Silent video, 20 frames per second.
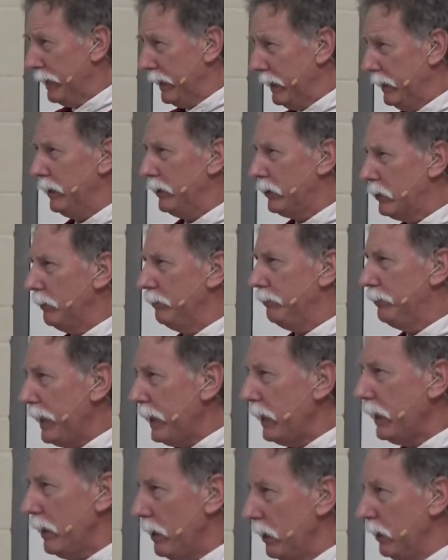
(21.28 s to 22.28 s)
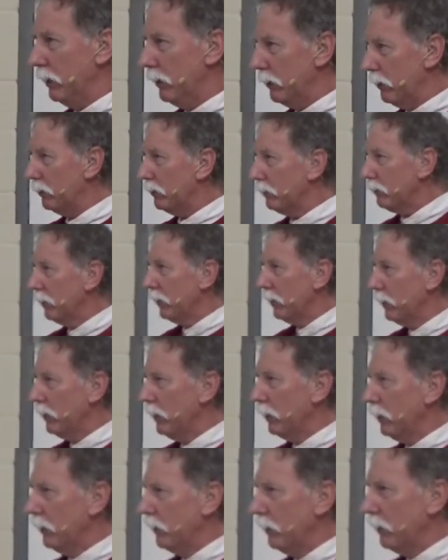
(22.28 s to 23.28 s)
me to be here
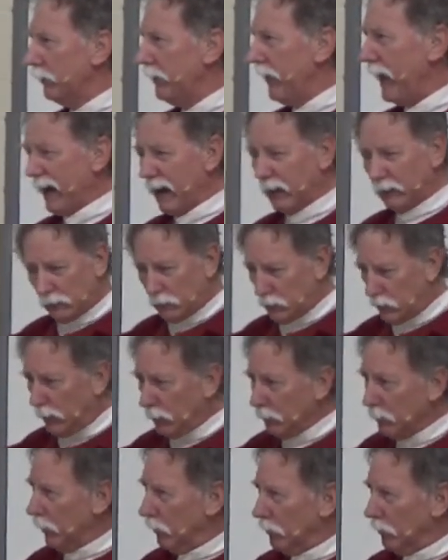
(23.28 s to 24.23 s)
that some